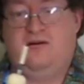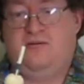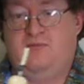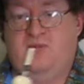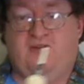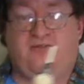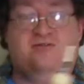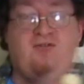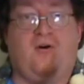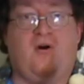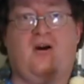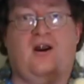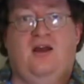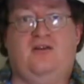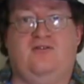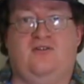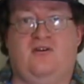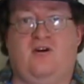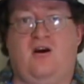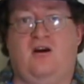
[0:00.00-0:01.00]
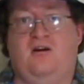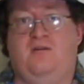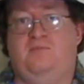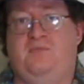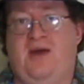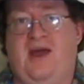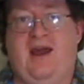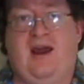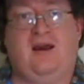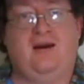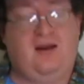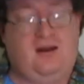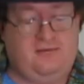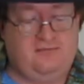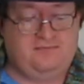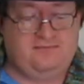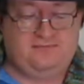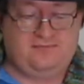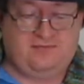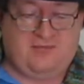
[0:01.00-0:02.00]
before I started painting.
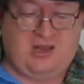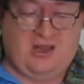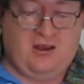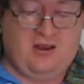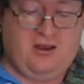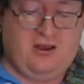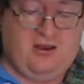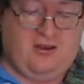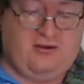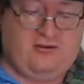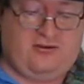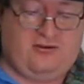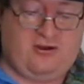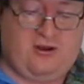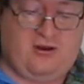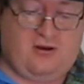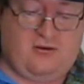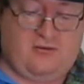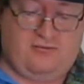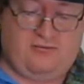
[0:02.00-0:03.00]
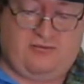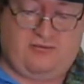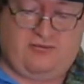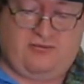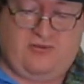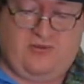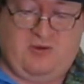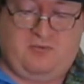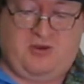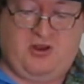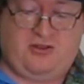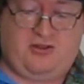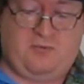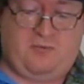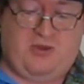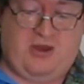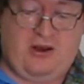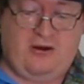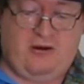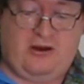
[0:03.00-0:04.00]
So you put the
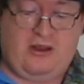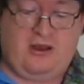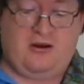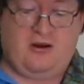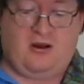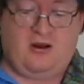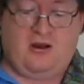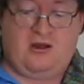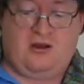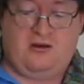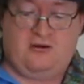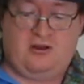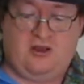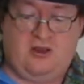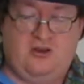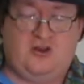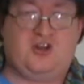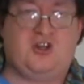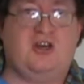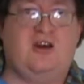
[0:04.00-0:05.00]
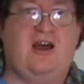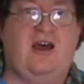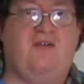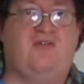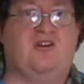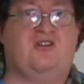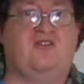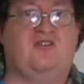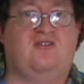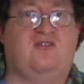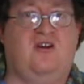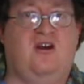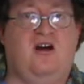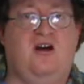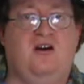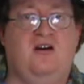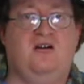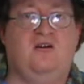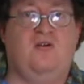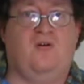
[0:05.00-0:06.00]
period on, you should have a
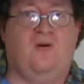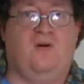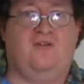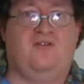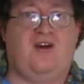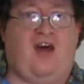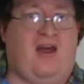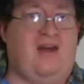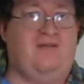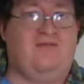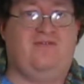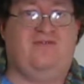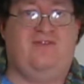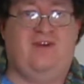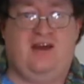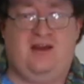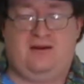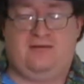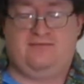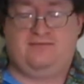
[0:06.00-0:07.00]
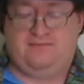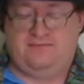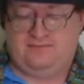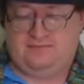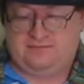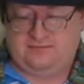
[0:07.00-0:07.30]
snug or tight fit,